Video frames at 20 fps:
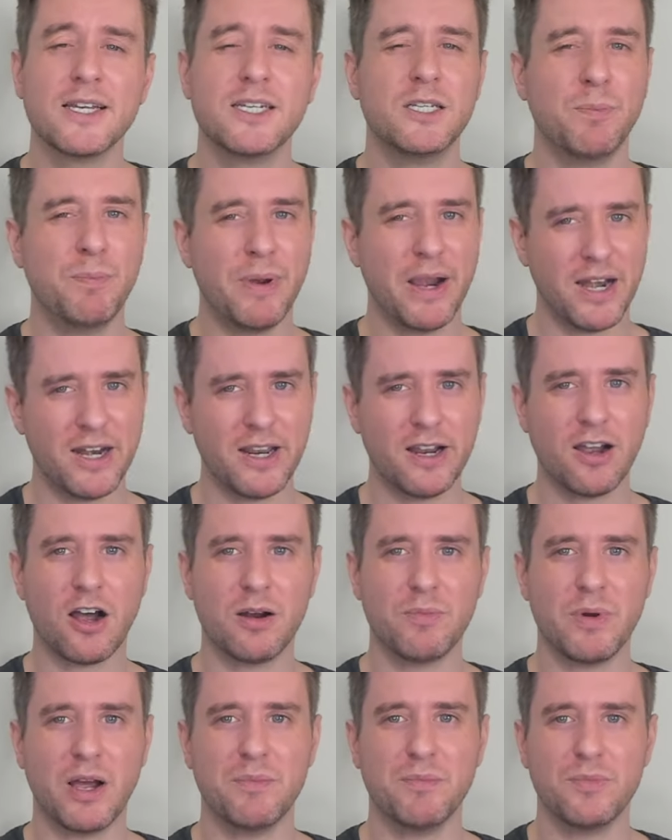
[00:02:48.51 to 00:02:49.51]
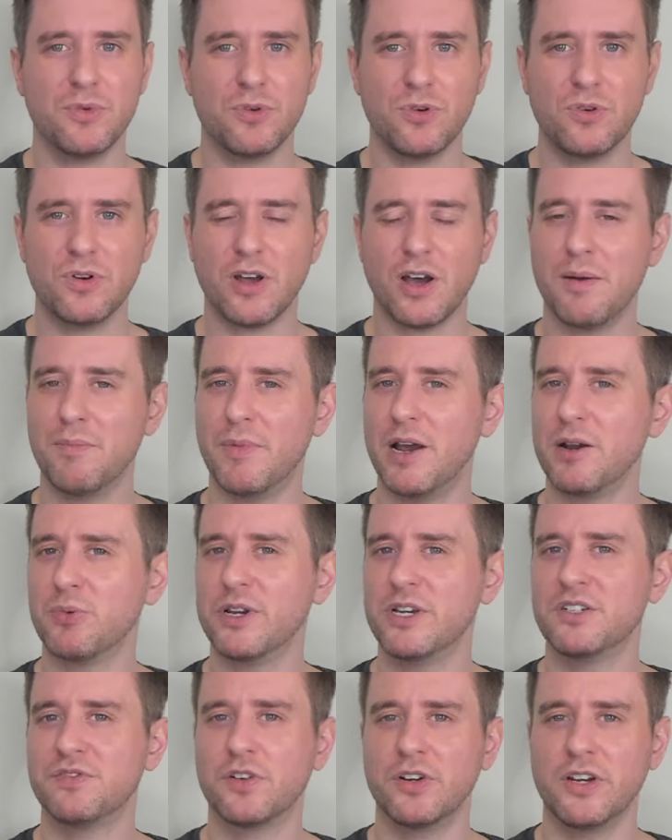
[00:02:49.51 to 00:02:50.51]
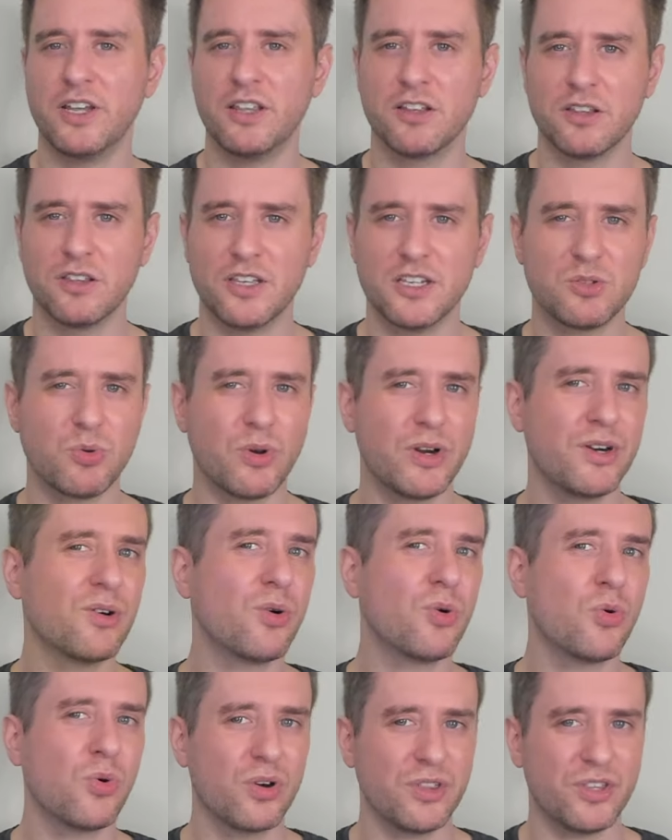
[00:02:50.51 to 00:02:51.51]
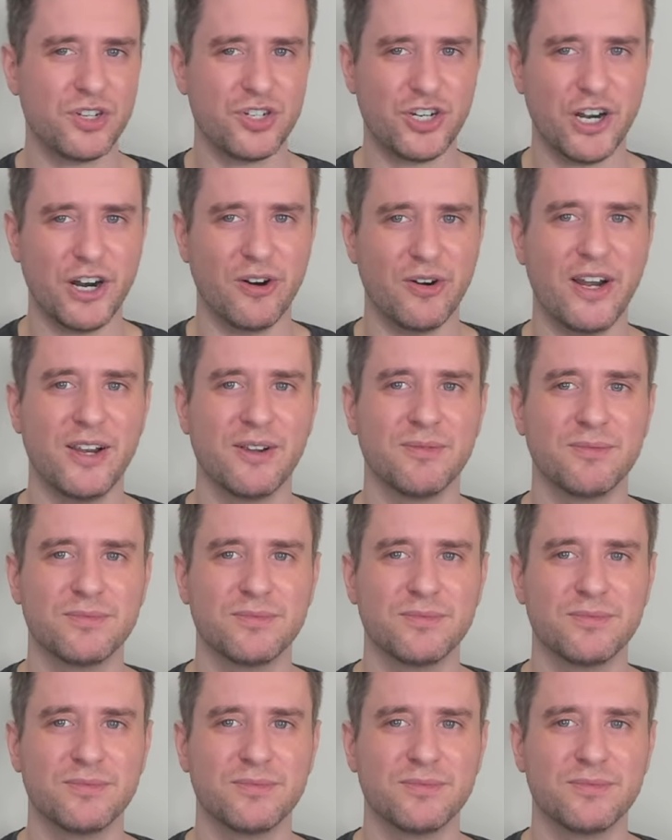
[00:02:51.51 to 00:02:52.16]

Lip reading: Depending on my mood, I might reach for either this one or the sherry.